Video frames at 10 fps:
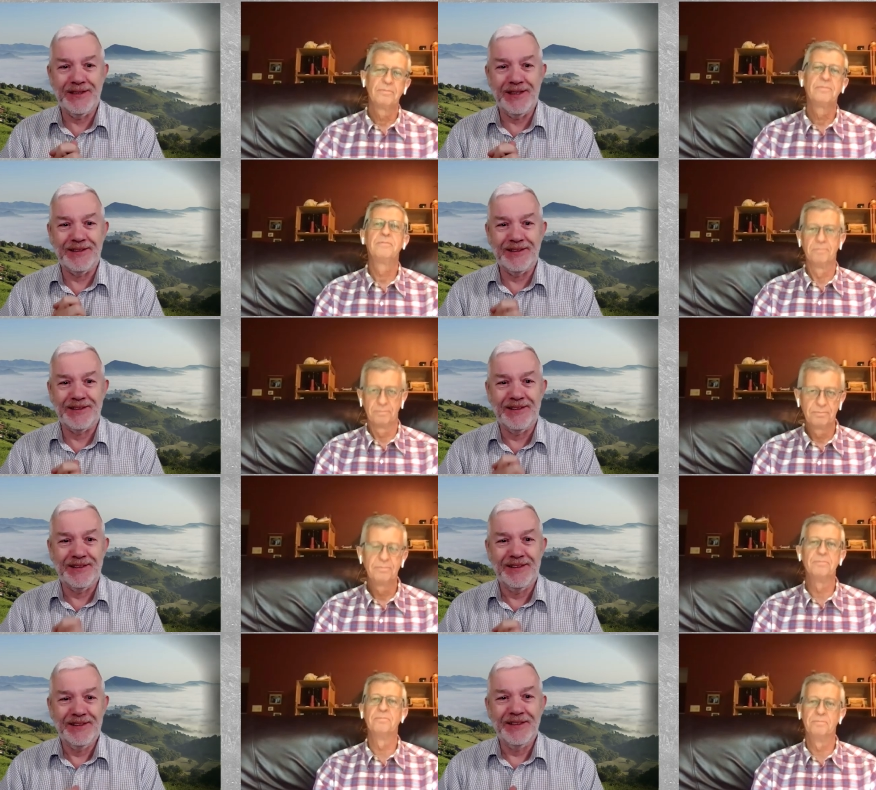Speaker 1: And
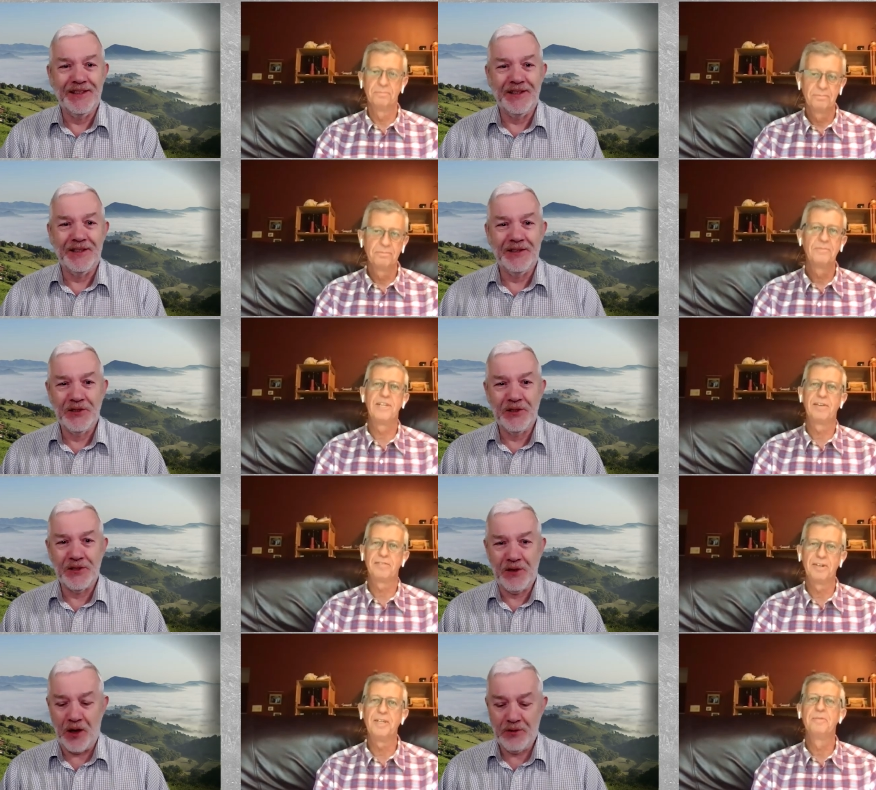you mm-hmm. know,
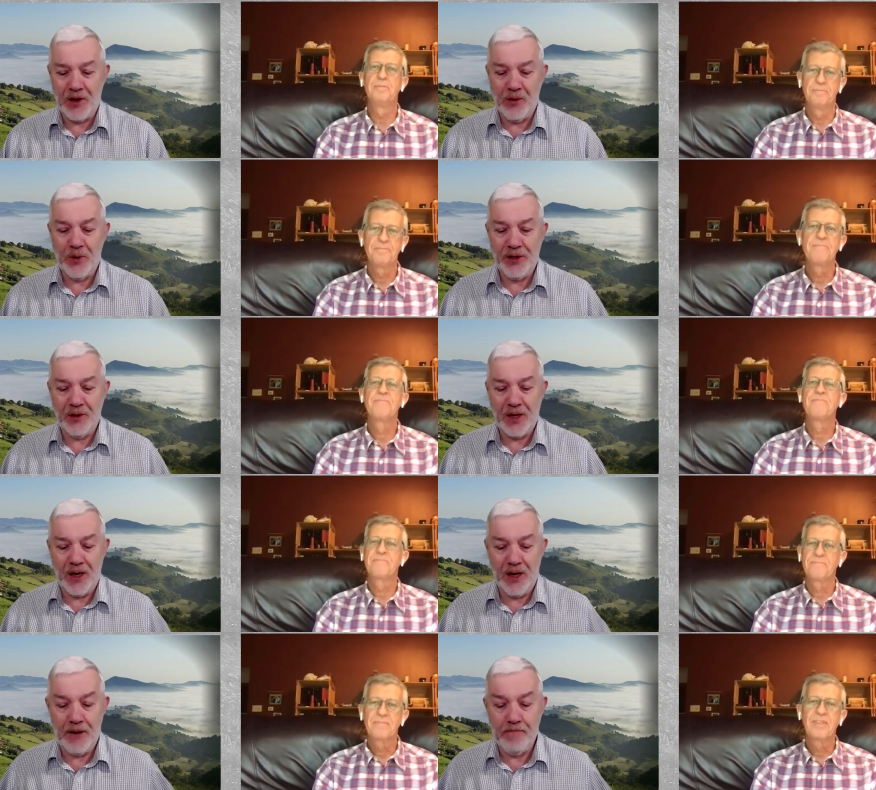just go go when you
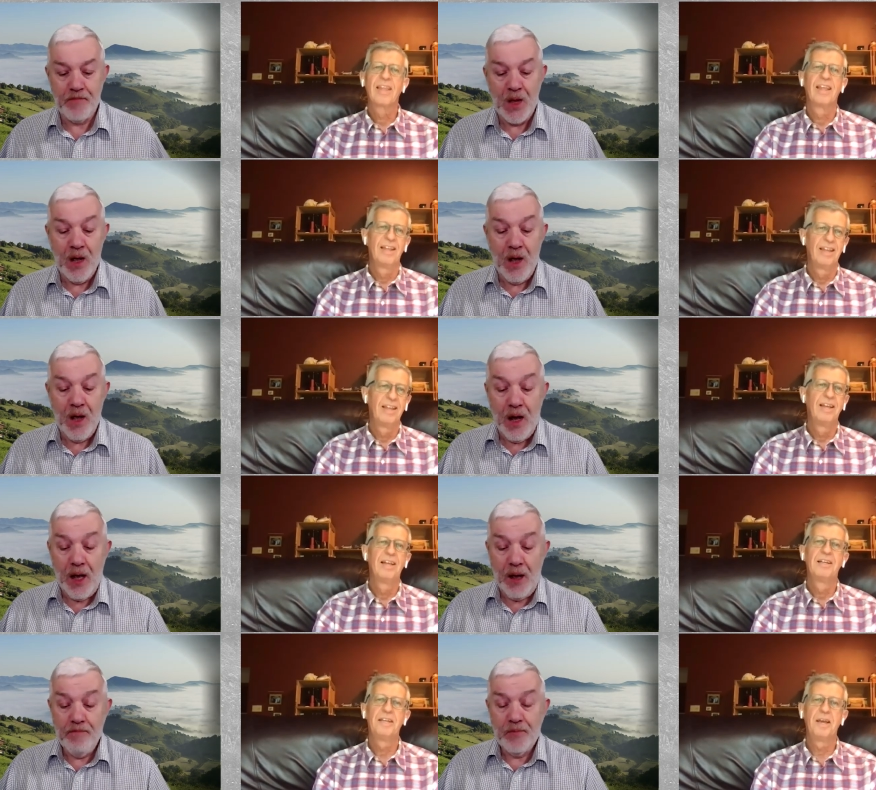can.
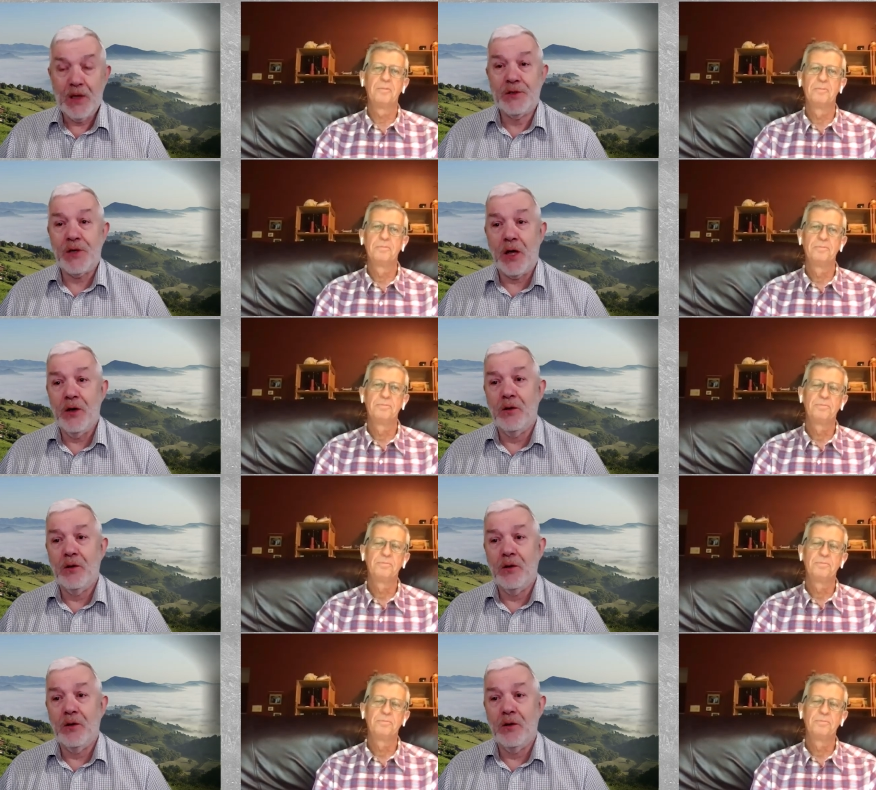Um, yeah. So